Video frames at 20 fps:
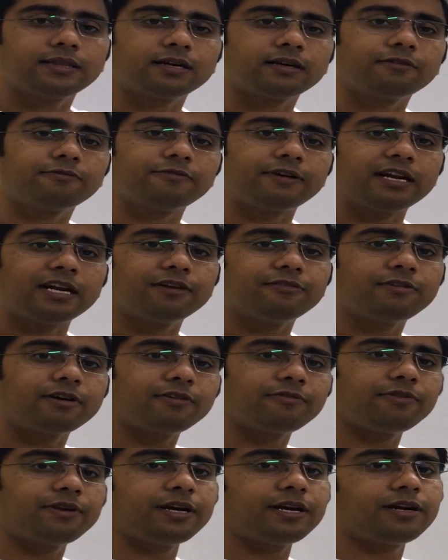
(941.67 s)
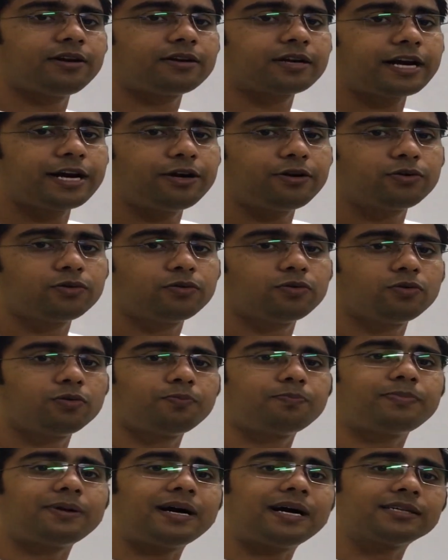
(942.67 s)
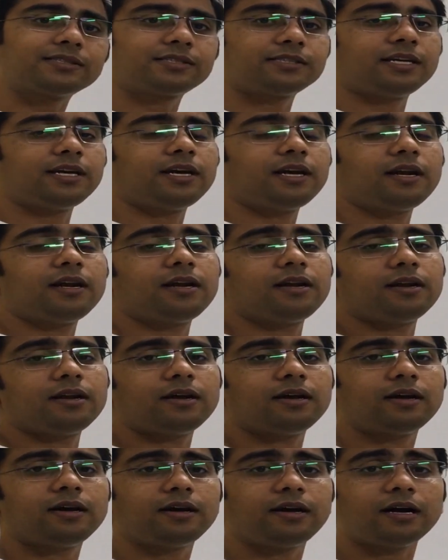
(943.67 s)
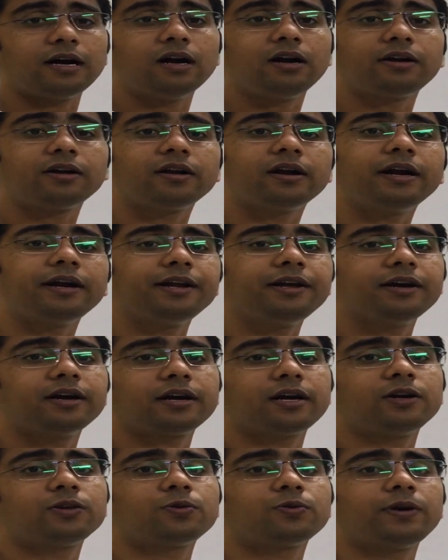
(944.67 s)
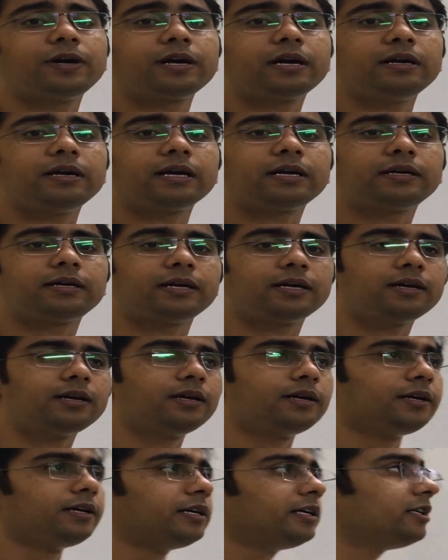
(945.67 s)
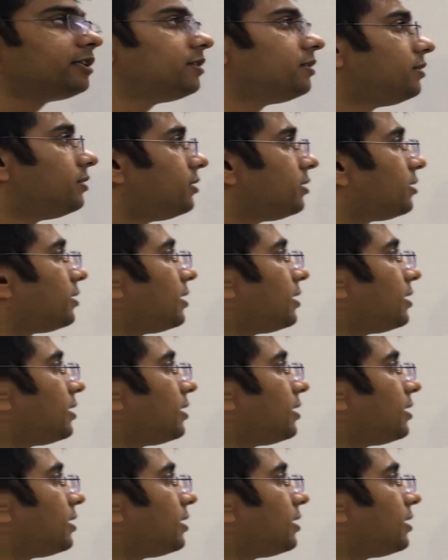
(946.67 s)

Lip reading: that whenever we try to pass an alternating current through a conductor, the